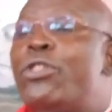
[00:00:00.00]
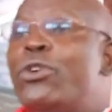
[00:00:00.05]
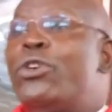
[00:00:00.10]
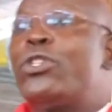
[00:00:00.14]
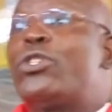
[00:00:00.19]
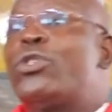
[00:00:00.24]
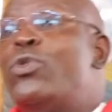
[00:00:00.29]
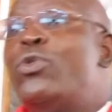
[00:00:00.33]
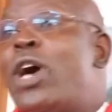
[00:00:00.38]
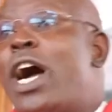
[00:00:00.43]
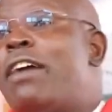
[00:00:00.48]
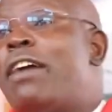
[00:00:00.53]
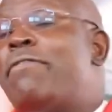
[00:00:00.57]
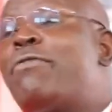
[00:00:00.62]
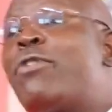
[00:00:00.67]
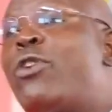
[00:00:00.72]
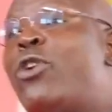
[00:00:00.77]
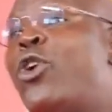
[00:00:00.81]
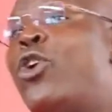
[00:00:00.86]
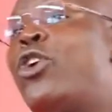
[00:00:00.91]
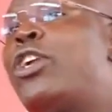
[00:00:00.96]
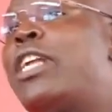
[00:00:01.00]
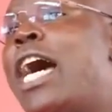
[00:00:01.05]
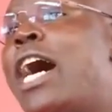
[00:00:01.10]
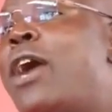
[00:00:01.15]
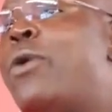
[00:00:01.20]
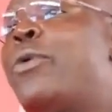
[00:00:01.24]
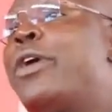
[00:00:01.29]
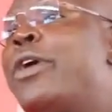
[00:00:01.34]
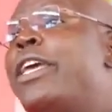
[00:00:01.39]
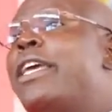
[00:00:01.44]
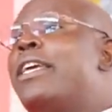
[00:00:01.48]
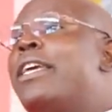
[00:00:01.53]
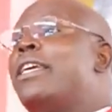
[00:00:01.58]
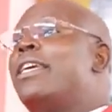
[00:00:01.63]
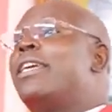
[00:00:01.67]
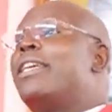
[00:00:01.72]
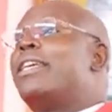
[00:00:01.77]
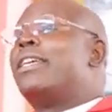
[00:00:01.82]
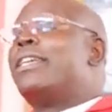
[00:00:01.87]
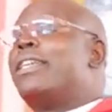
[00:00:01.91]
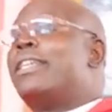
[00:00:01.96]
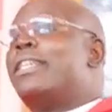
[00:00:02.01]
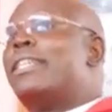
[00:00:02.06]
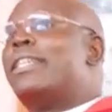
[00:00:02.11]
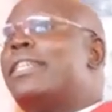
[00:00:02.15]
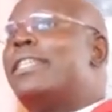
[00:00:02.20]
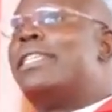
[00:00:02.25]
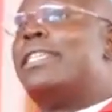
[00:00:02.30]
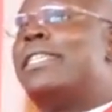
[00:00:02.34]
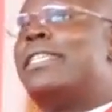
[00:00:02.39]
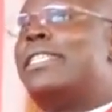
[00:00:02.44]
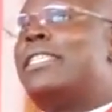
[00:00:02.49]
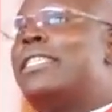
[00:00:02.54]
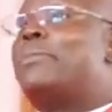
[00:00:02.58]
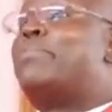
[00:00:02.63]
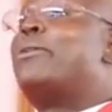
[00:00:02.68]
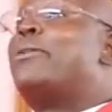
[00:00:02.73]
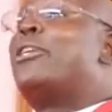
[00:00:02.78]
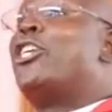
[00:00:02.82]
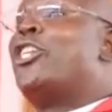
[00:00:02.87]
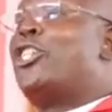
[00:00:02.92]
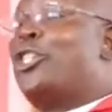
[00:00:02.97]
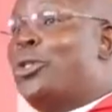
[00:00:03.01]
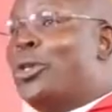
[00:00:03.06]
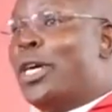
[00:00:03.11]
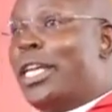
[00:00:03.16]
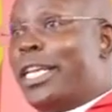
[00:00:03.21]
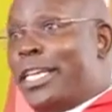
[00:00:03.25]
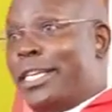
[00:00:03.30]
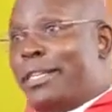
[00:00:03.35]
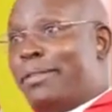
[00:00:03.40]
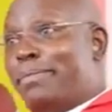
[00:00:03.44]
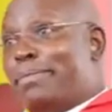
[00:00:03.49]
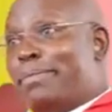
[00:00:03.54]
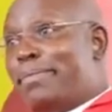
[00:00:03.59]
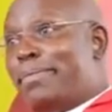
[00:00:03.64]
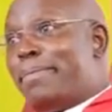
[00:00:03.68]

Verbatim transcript: those who have gone away spiritually.